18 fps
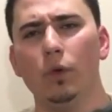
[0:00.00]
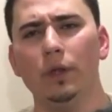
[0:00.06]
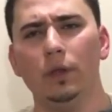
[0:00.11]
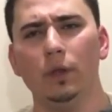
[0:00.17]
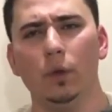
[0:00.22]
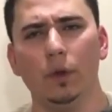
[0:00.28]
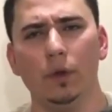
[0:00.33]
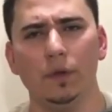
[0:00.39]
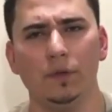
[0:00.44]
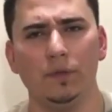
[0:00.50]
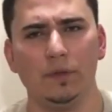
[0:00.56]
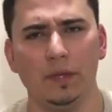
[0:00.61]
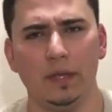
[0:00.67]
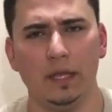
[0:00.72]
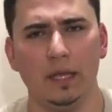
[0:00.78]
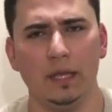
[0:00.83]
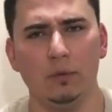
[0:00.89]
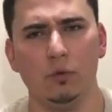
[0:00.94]
wind
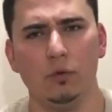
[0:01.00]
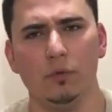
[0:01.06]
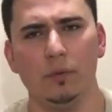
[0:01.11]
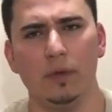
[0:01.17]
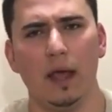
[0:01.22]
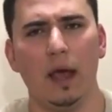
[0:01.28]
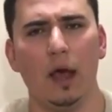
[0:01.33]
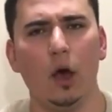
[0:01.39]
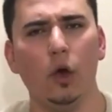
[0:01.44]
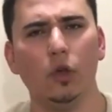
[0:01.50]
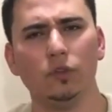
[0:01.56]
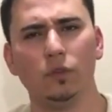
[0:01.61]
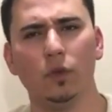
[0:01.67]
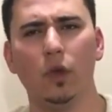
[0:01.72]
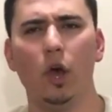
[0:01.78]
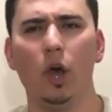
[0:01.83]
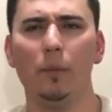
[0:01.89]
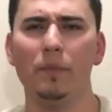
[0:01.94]
noise, and it will
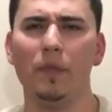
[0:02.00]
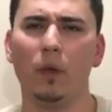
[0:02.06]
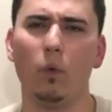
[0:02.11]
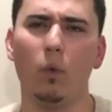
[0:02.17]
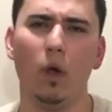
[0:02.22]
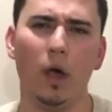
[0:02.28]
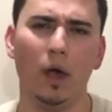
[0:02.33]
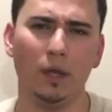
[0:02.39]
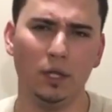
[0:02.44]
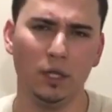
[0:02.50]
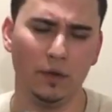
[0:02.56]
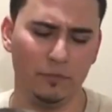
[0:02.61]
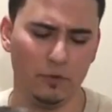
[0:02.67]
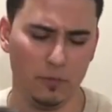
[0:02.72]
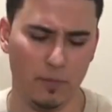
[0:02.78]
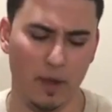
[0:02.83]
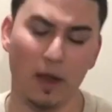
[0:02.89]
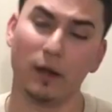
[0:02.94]
also help the quality
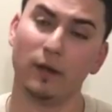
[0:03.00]
of your